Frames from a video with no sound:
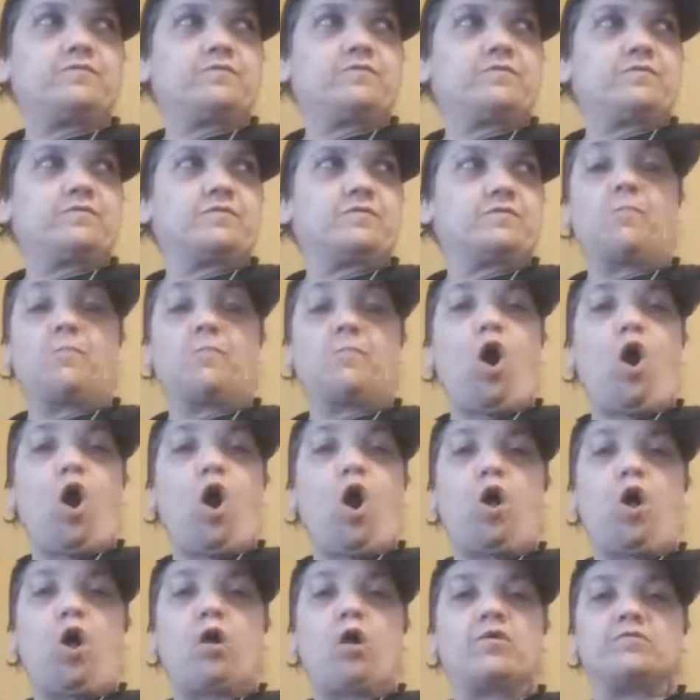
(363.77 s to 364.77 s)
some
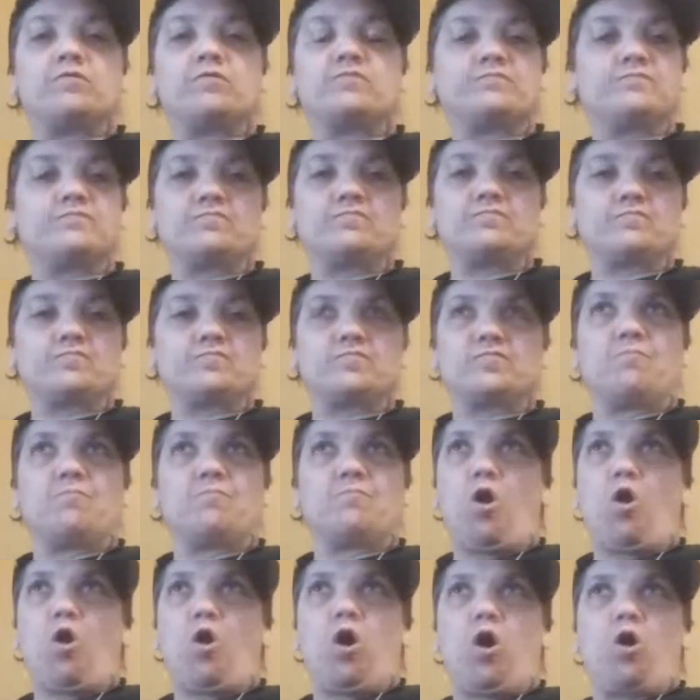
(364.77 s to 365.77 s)
horror, some
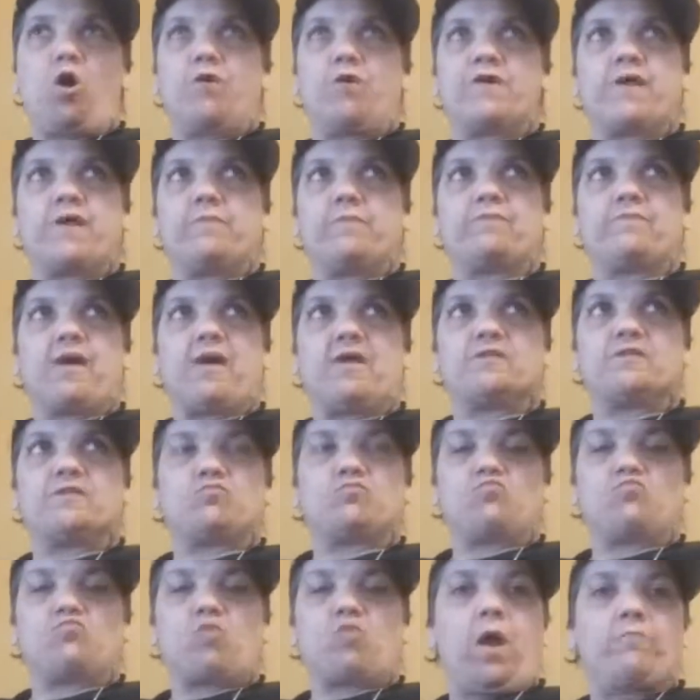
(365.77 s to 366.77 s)
horror name that has to
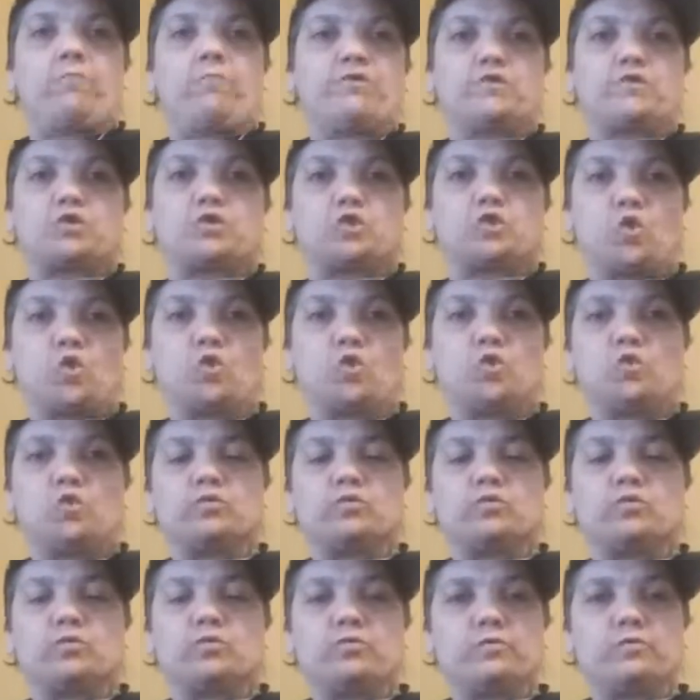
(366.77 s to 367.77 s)
rhyme with school,
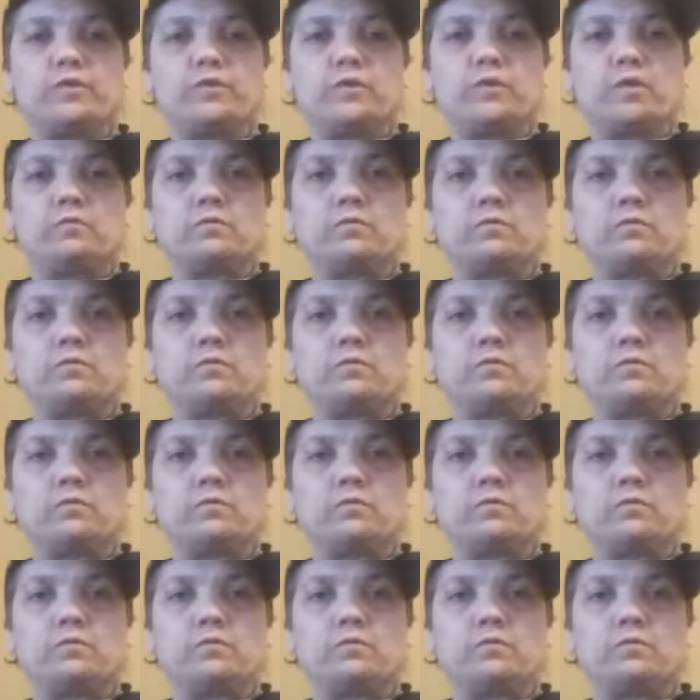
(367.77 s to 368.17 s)
you know.